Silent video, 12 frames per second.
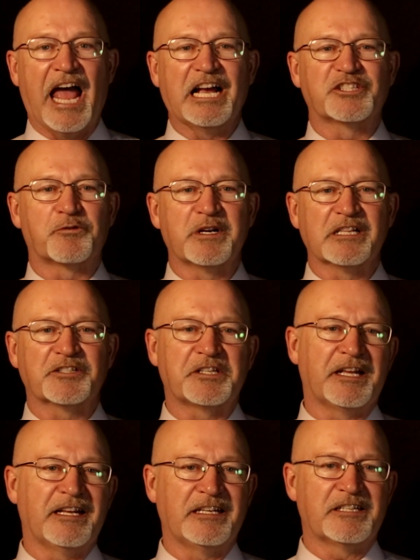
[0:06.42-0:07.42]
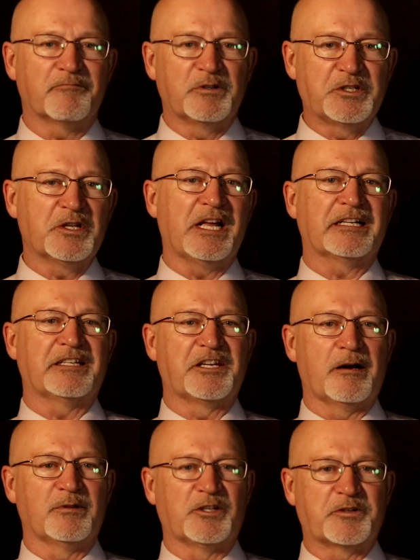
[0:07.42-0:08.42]
As a real estate agent, would you like to
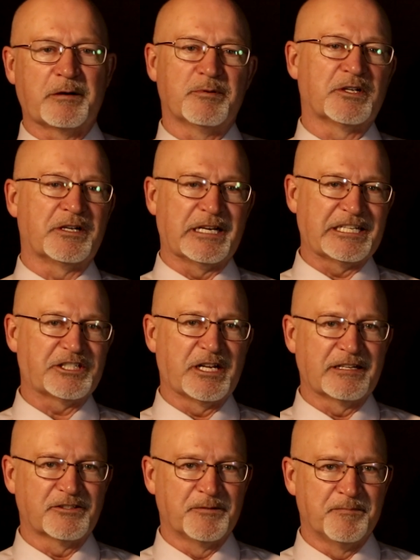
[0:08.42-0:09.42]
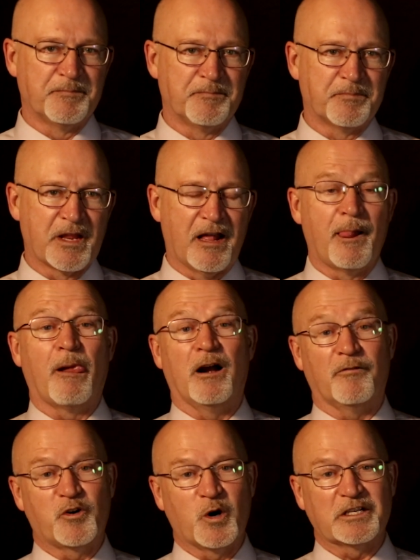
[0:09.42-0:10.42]
double or triple your listings?
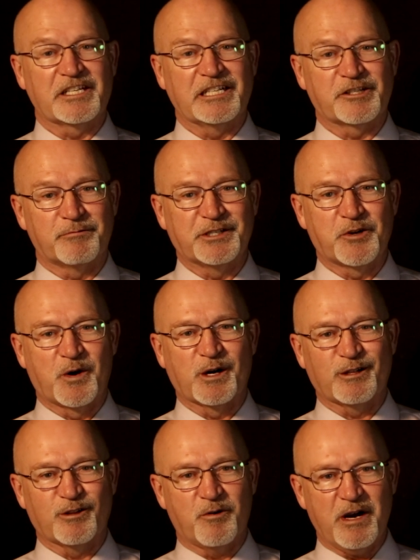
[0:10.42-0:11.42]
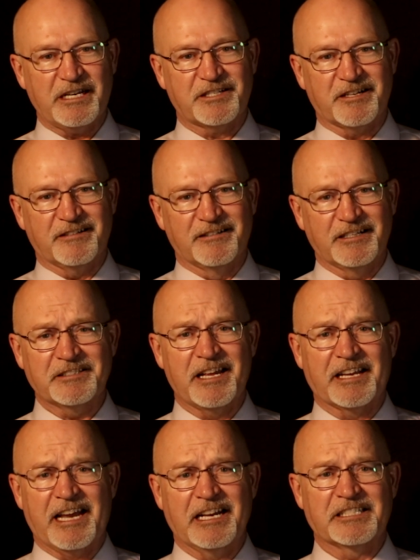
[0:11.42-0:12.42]
Of course, that's a rhetorical question. It's
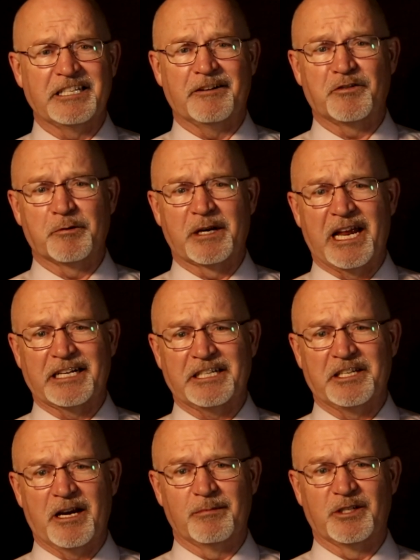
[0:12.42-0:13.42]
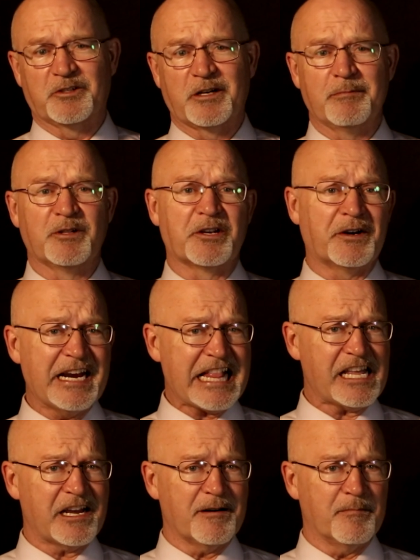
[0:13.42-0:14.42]
like asking if you would like to double or triple your
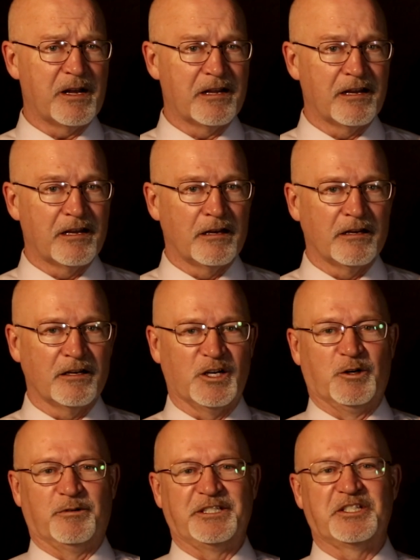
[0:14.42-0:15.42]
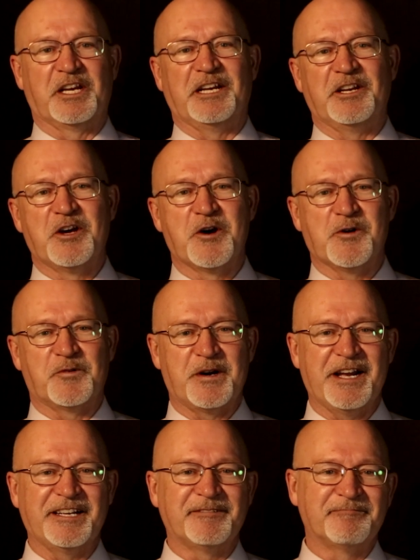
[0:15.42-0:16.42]
income. Who would say no,
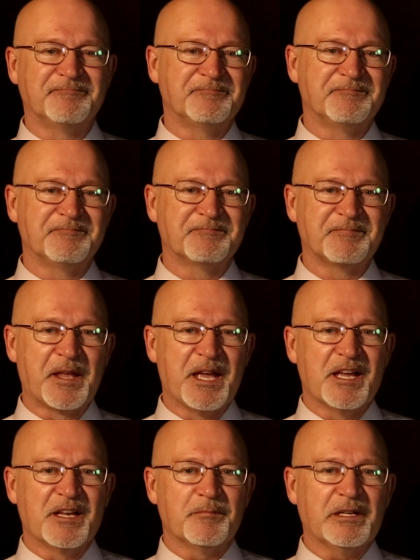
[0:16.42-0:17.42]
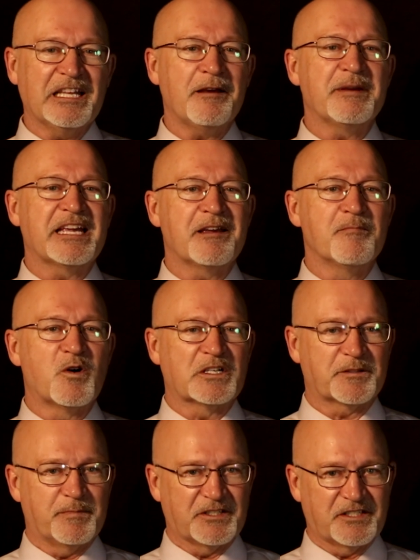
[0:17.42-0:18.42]
right? But let me get more
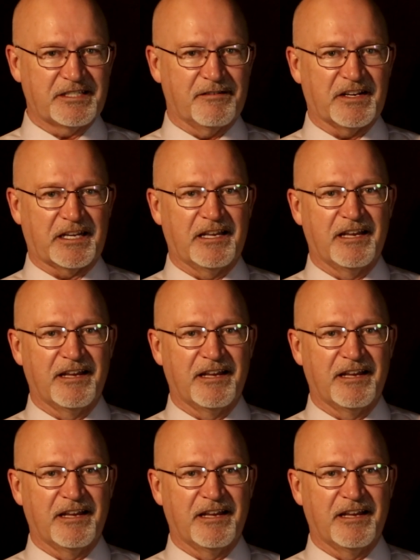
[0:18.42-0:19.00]
specific.